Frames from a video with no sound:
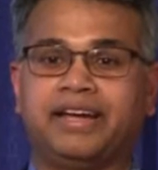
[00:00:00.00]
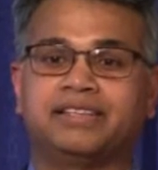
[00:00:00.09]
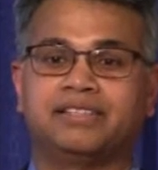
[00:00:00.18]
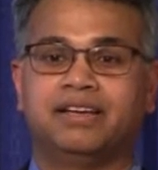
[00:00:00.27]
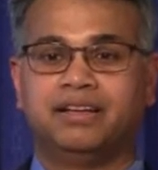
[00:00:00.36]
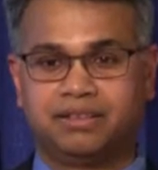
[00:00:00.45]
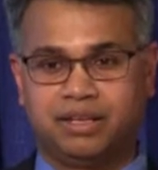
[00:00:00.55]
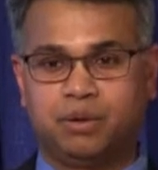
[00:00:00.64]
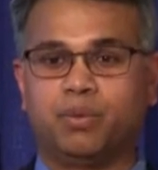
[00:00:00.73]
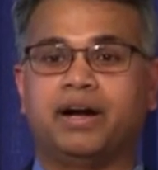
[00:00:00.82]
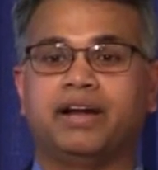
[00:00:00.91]
X,
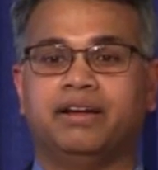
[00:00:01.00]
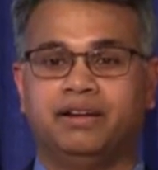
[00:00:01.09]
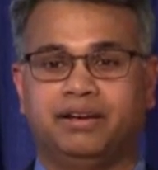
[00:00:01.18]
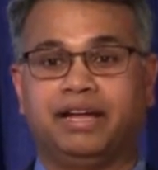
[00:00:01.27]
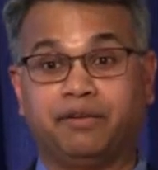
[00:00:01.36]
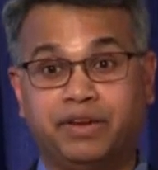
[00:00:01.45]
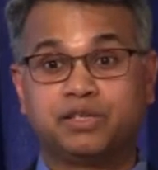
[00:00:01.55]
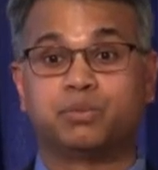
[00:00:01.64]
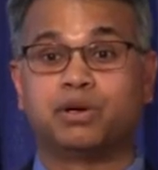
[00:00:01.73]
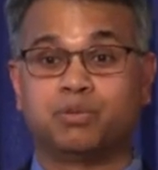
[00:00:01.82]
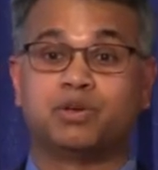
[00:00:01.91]
then Y. Like
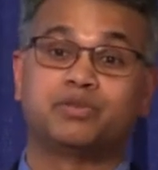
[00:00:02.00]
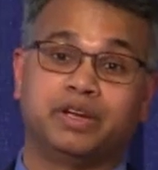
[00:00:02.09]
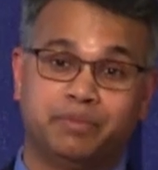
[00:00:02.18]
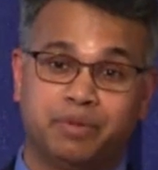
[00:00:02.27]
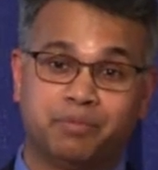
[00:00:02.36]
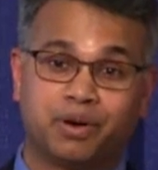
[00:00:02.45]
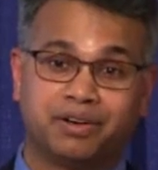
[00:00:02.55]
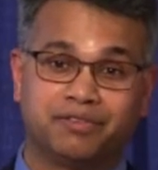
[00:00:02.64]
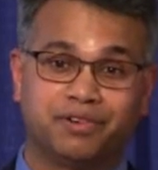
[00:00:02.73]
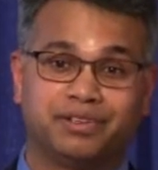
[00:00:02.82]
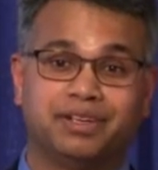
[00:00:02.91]
wastewater was very
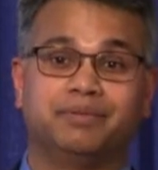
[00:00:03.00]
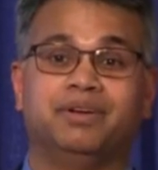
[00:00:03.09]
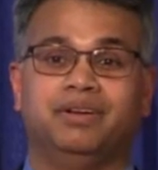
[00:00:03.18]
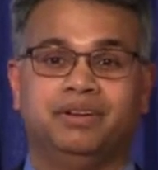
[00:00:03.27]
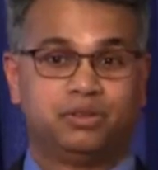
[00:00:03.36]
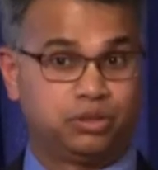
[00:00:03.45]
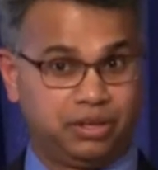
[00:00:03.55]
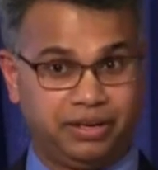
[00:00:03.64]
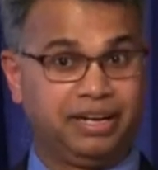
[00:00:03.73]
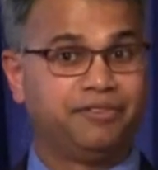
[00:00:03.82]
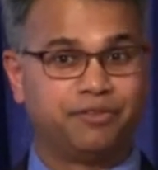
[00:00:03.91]
important for them. So they
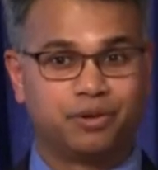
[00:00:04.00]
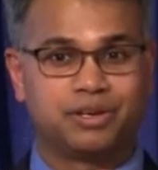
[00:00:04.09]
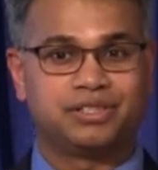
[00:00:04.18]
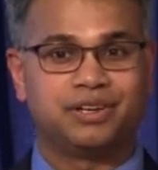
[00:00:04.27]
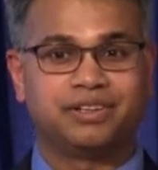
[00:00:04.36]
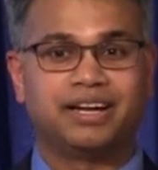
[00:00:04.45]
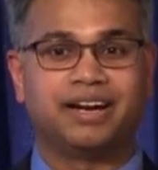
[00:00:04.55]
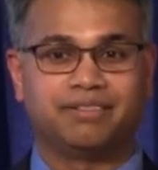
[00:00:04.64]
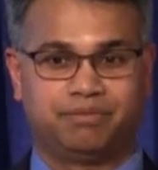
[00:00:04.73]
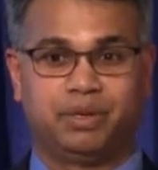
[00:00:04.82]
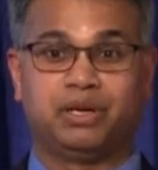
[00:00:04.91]
really focused on that
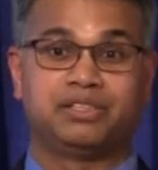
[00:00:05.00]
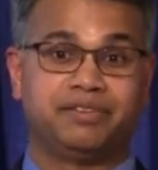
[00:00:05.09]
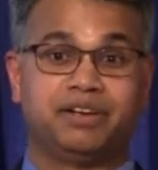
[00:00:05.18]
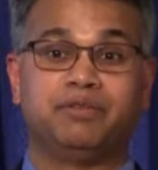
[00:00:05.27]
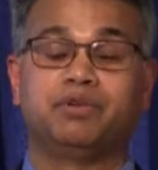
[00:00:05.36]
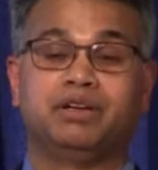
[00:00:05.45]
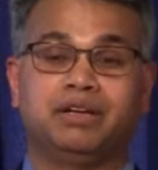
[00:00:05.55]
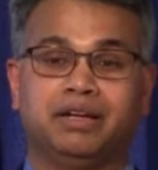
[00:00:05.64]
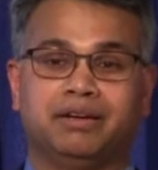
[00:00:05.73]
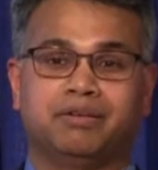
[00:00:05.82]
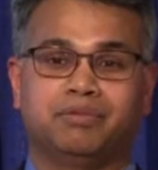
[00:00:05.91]
because they were uh,
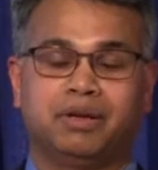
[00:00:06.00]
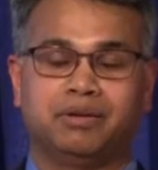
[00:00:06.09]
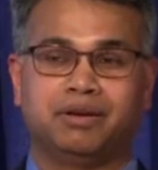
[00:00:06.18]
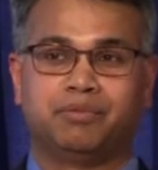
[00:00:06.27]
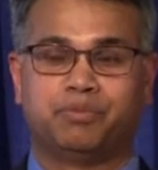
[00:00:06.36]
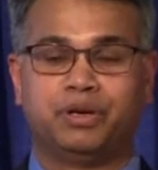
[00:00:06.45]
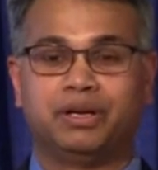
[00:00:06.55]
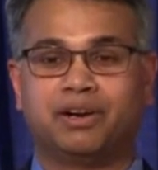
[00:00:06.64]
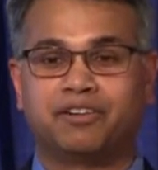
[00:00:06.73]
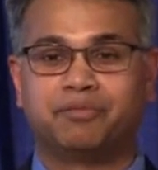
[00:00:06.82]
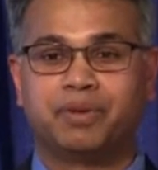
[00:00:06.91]
uh, uh, putting a
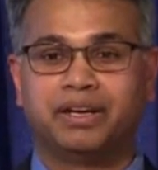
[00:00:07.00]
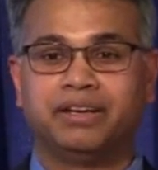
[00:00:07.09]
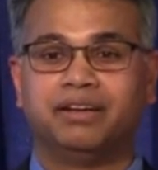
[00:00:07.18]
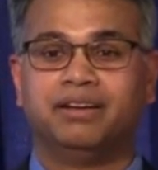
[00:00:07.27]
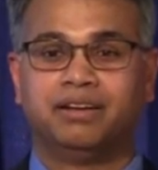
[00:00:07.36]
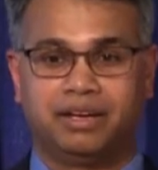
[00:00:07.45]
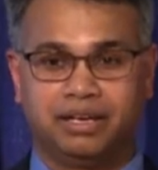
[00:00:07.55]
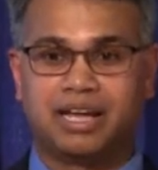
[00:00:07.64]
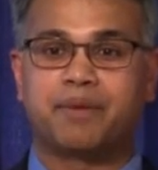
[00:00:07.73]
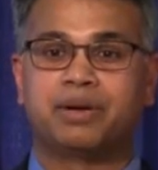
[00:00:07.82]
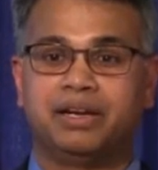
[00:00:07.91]
lot of money in
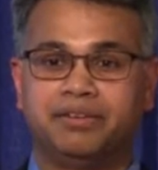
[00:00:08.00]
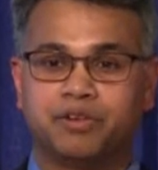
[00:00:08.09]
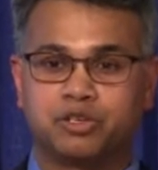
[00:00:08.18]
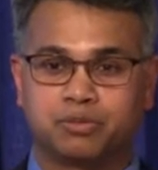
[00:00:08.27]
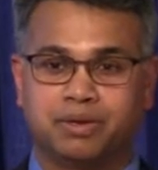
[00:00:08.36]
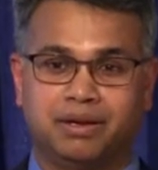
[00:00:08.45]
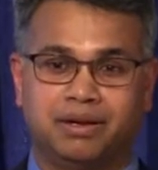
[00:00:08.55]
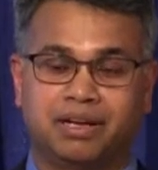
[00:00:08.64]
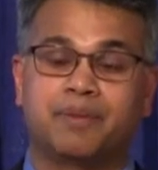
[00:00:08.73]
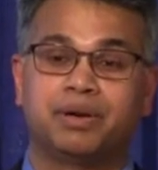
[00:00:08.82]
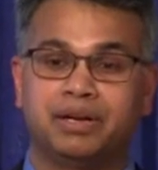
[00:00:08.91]
capital invest, uh,
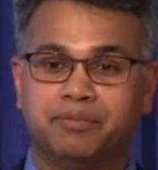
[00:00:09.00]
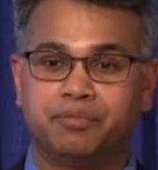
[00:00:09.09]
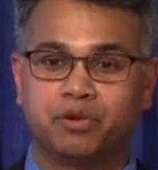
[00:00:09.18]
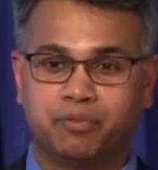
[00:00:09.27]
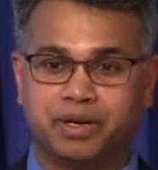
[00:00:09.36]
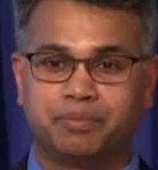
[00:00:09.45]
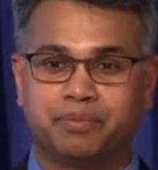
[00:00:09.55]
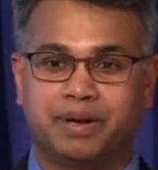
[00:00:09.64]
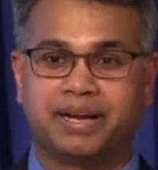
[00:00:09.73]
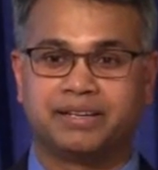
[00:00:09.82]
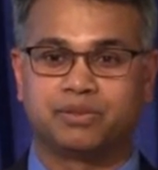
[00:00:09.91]
capital improvement
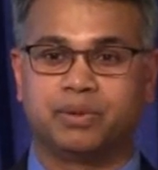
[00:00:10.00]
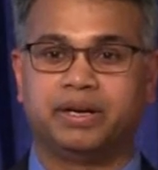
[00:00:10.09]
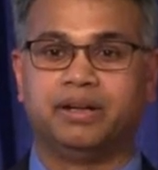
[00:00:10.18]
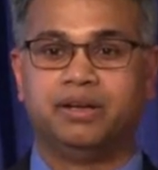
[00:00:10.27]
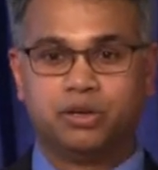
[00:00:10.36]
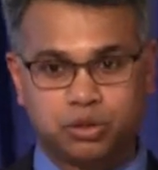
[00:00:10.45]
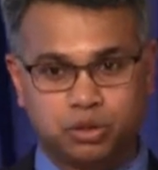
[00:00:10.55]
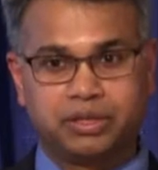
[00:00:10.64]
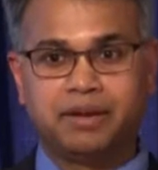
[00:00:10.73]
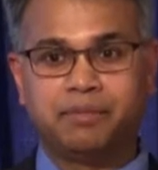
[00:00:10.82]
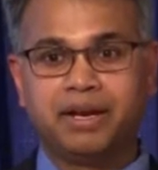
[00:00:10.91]
plans, right? So
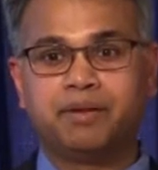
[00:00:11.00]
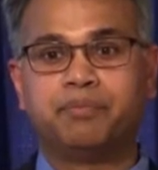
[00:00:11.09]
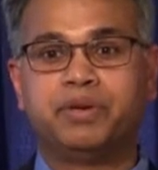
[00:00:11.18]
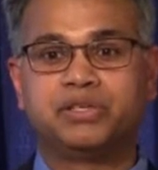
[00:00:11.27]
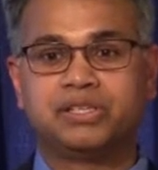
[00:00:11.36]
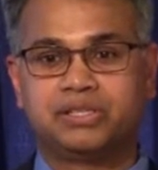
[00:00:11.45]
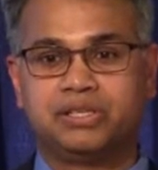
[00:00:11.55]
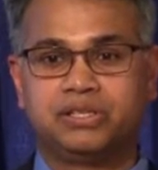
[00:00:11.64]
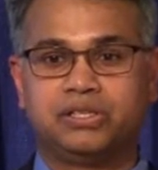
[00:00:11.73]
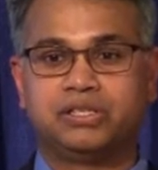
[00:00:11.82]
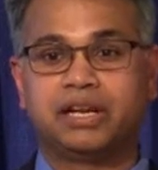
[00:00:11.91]
they made a business
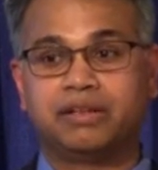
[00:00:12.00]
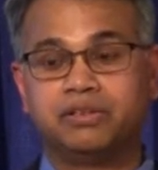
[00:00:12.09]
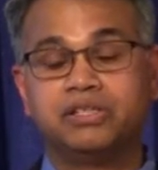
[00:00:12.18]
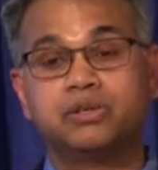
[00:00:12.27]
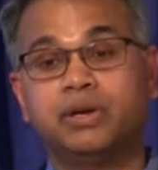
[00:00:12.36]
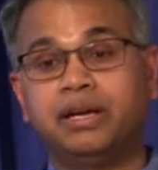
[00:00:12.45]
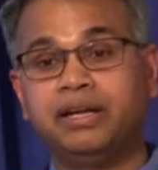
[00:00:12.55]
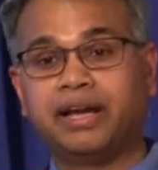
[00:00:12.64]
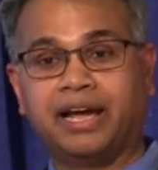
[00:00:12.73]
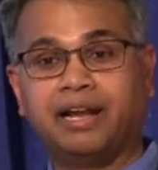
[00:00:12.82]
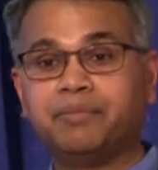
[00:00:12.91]
decision, and this
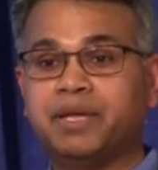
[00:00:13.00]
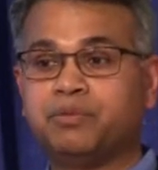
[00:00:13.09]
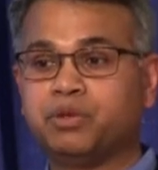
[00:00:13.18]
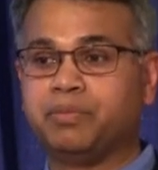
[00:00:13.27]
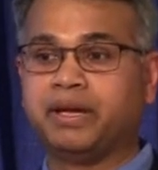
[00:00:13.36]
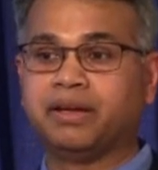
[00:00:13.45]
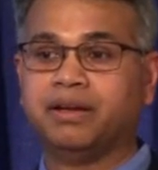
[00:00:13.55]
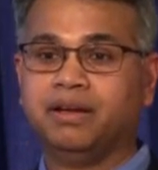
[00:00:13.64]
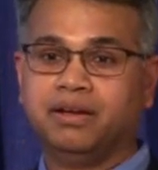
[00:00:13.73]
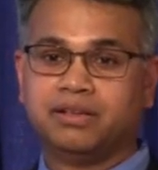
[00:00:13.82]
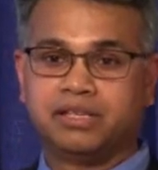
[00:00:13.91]
really helped them to make
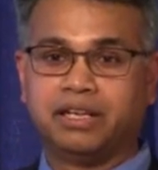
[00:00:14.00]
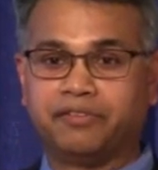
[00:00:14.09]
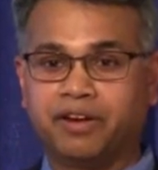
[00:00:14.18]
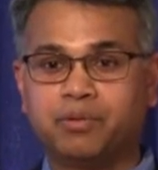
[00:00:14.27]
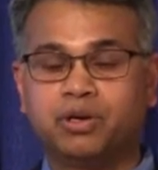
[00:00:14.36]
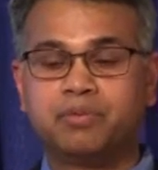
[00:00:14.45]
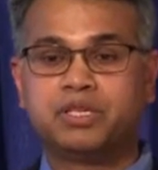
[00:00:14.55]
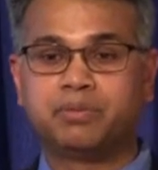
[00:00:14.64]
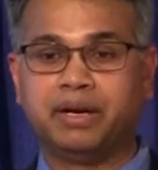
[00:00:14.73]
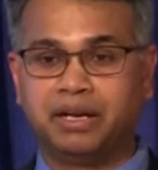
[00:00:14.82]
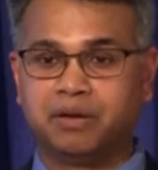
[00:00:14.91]
say, if I'm going to be
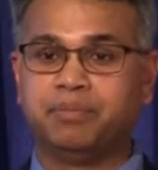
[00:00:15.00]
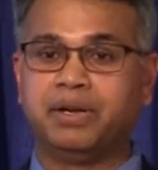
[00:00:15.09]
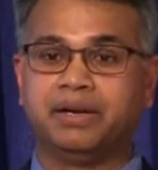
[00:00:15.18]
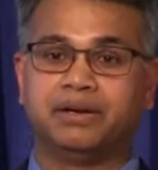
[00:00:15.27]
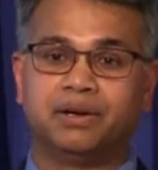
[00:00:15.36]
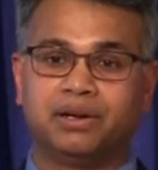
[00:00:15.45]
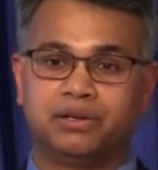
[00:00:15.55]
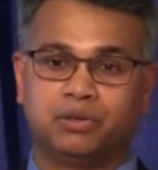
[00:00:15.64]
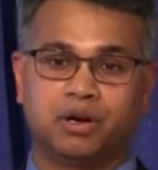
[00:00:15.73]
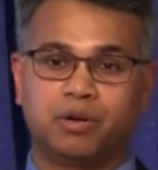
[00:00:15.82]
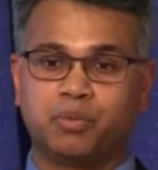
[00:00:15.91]
spending a billion dollar
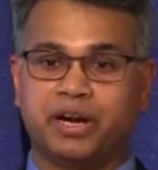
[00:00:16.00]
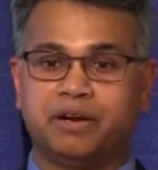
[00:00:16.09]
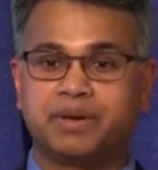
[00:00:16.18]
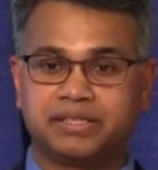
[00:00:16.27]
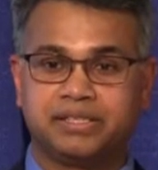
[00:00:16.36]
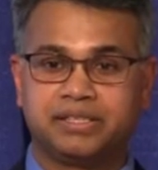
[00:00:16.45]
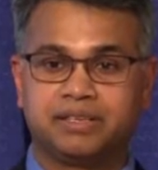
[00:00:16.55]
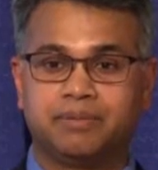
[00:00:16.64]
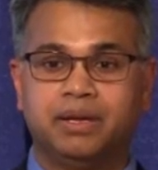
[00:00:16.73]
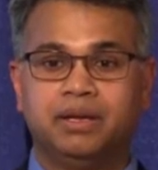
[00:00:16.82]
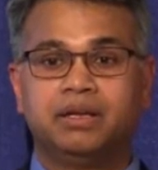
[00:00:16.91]
to upgrade my
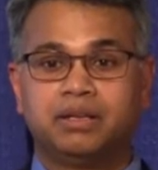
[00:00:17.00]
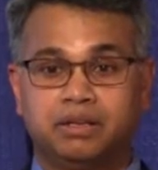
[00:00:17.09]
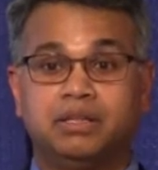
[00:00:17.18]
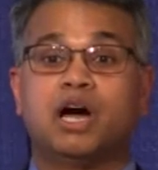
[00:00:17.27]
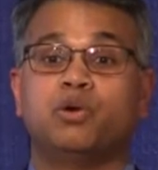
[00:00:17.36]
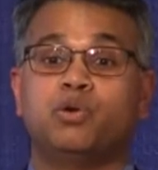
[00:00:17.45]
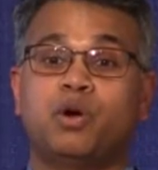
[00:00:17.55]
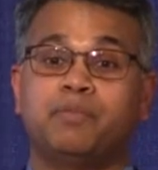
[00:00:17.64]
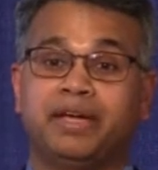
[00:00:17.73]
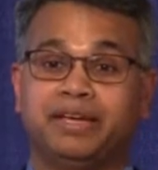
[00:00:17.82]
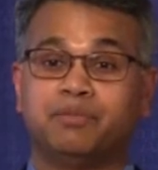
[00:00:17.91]
system, now you are
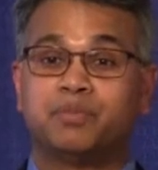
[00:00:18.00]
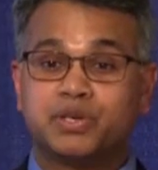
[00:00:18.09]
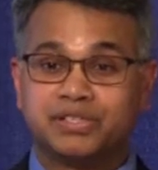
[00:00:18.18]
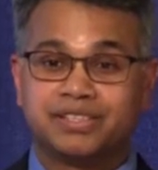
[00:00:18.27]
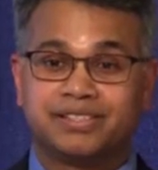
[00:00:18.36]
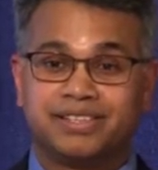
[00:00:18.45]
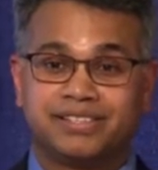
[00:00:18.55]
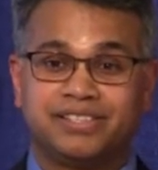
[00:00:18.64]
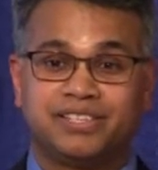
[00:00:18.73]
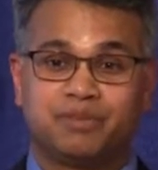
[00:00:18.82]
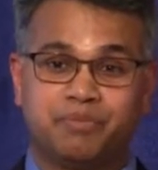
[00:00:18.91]
making business
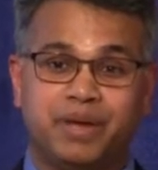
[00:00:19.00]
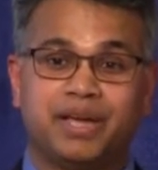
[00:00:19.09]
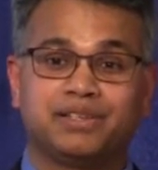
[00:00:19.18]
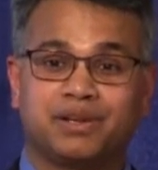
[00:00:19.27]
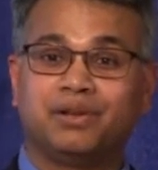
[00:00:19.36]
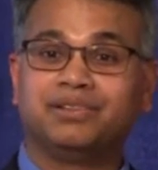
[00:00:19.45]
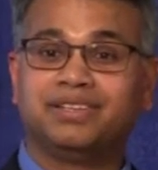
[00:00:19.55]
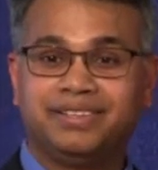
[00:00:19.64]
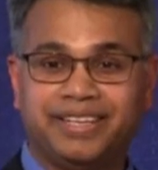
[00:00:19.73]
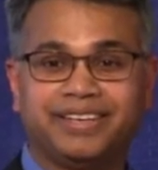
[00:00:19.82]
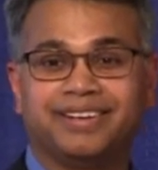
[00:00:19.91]
decision based on the
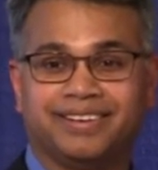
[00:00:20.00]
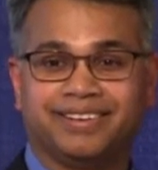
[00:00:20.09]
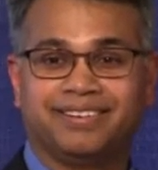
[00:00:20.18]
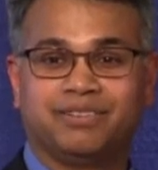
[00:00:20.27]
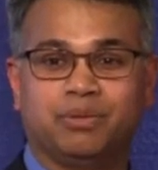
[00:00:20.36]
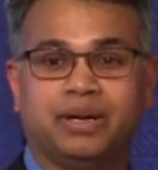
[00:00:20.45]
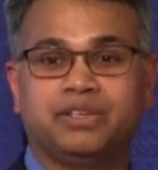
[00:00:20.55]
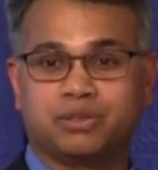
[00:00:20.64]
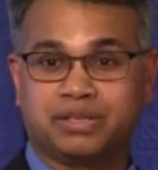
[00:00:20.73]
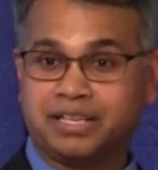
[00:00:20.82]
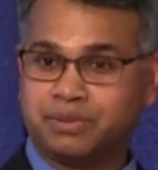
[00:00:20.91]
data, right?
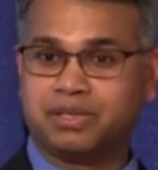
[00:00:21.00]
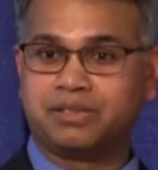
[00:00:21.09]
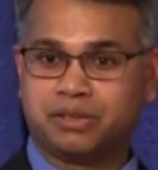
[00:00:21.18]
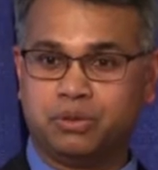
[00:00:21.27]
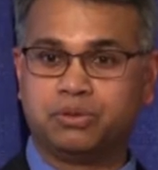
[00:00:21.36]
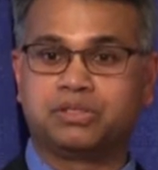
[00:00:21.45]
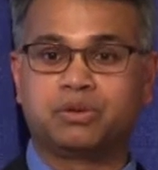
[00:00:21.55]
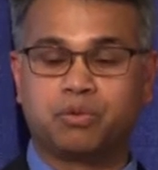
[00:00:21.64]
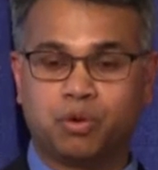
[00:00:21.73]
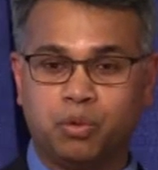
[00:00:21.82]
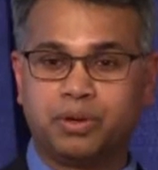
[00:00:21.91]
So that was huge.
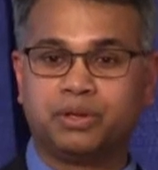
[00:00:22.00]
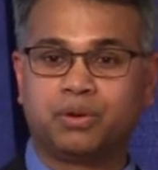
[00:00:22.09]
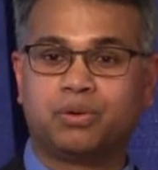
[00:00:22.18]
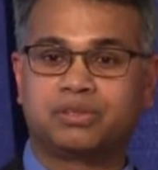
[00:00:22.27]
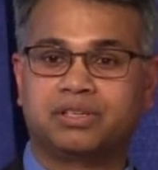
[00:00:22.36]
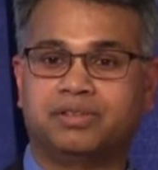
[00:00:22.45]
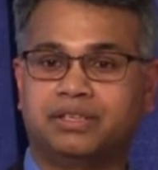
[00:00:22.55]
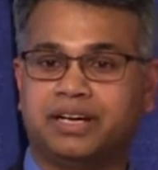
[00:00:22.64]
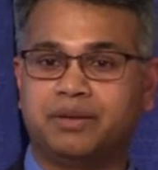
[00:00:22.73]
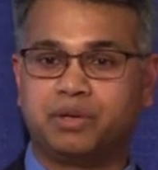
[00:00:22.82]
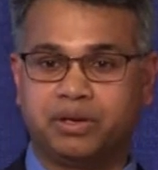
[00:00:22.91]
So over the course of the
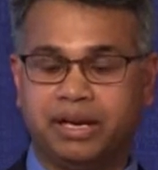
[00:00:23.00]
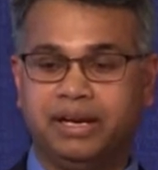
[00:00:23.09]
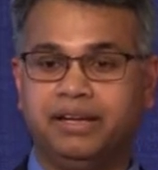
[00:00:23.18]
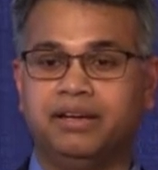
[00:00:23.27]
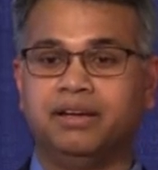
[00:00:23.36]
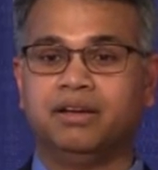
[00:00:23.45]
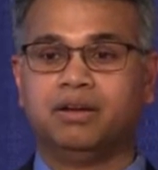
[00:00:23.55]
time, they really